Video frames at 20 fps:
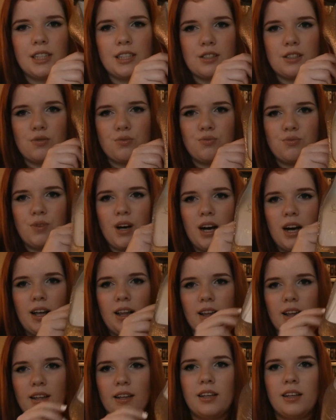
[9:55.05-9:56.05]
as
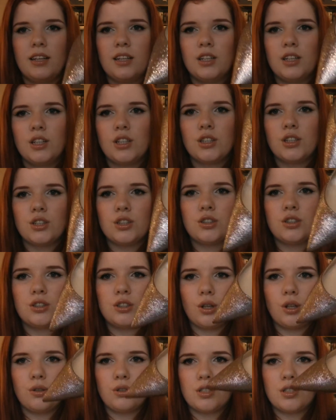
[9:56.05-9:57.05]
well.
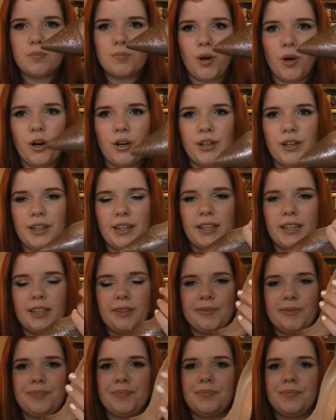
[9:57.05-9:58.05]
So
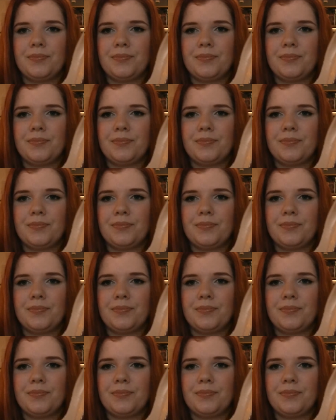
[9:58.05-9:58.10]
sparkly.